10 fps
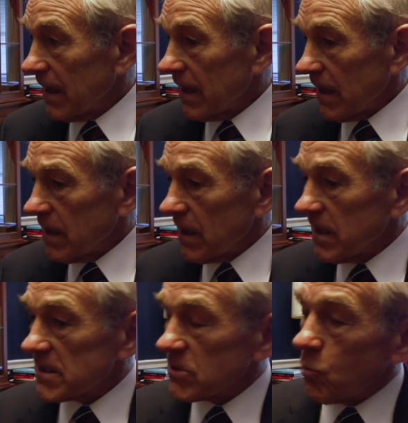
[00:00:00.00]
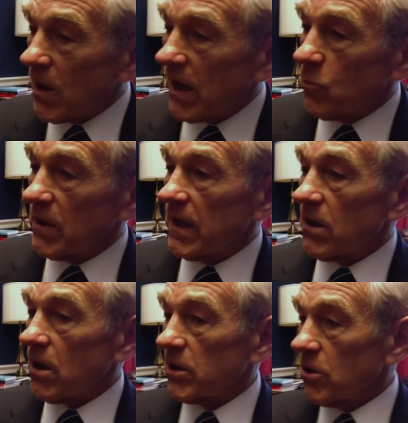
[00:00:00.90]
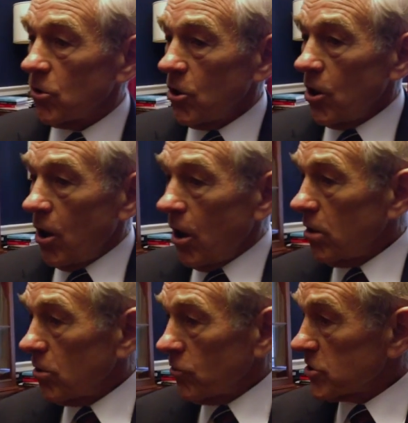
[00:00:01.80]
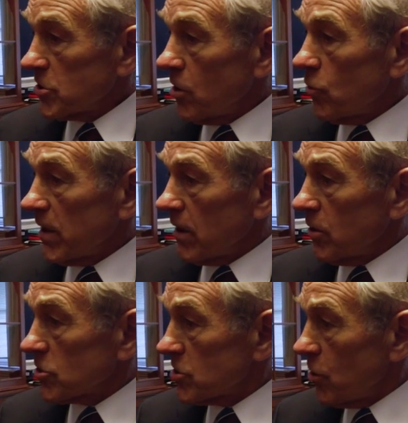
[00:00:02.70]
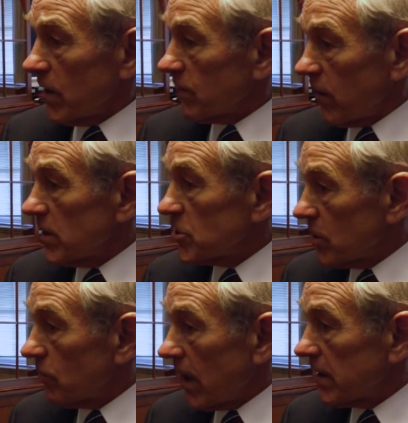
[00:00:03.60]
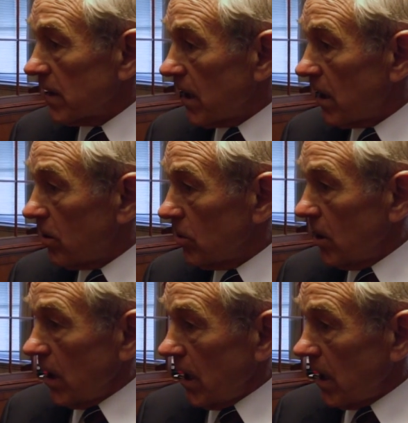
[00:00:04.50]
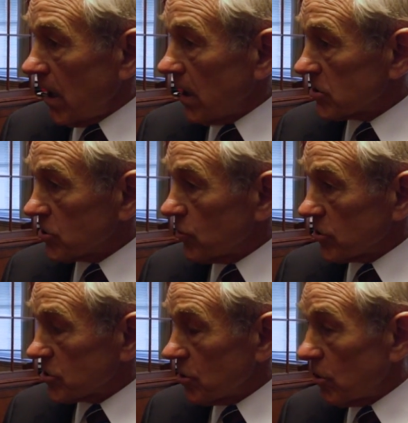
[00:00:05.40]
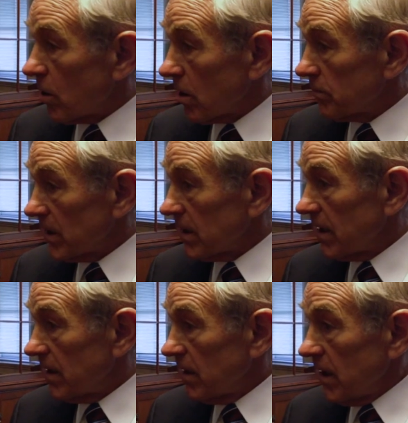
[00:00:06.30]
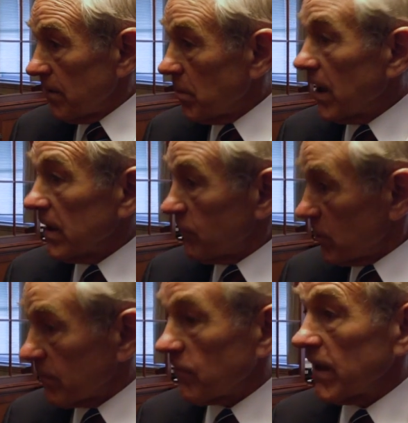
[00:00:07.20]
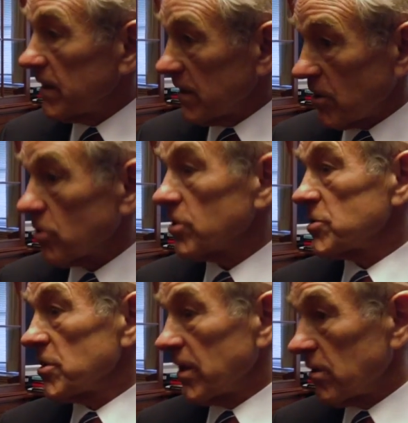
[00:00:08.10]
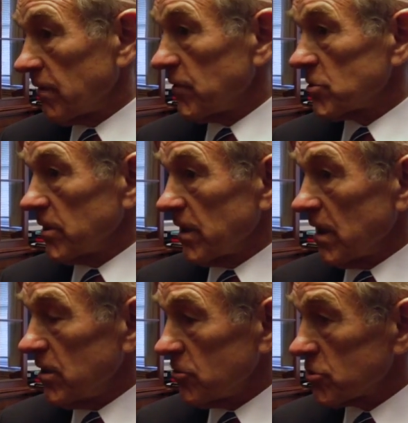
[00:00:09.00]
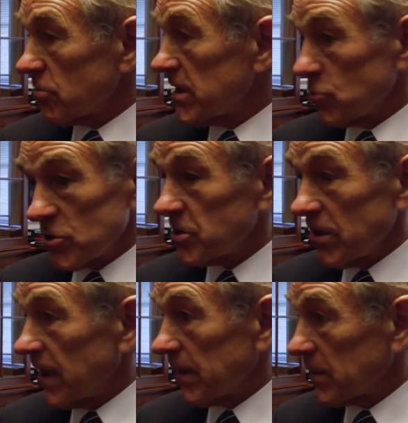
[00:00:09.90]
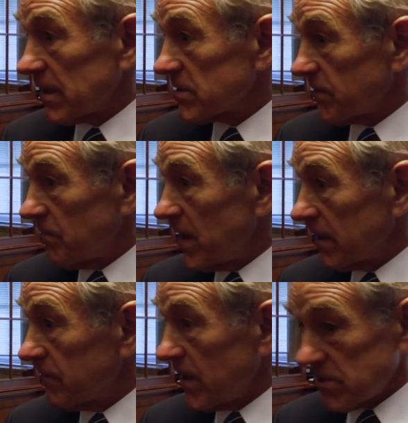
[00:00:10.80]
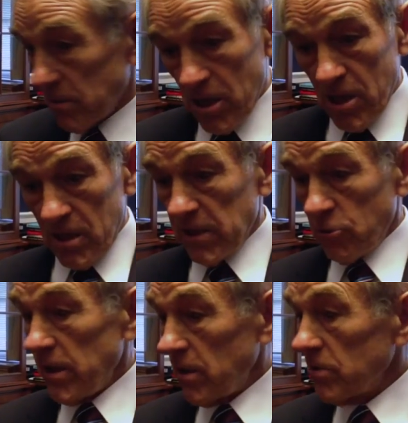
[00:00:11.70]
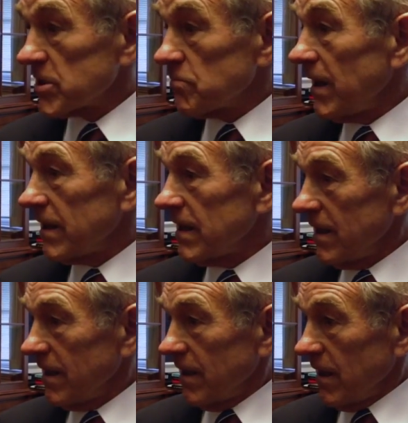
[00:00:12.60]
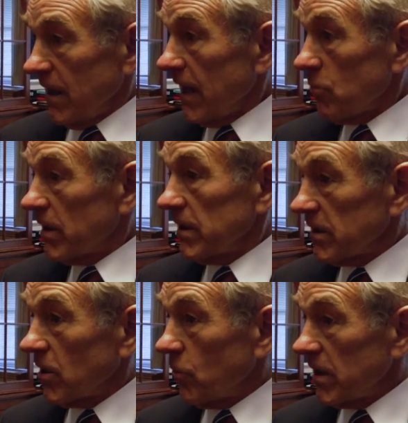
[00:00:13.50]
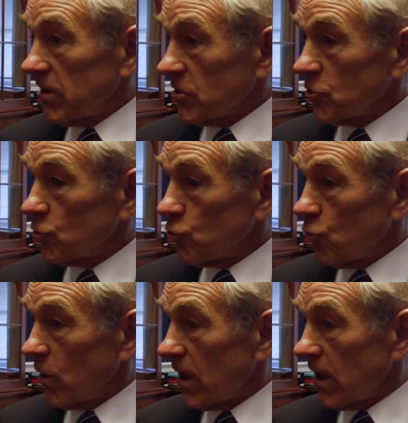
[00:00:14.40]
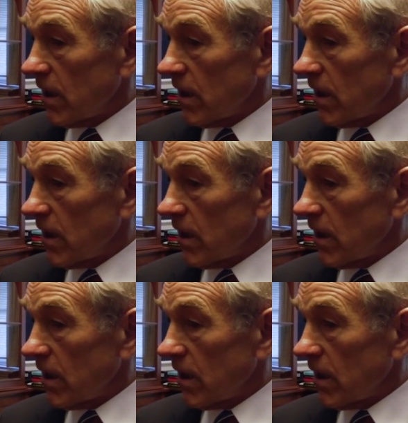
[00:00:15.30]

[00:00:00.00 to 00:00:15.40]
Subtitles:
this is why when they argue, oh, there's no inflation right now, so there's no harm done. But if they're inflating the currency and you get artificial interest rates, we're still getting tons of malinvestment. They create all this money, and they want it to go into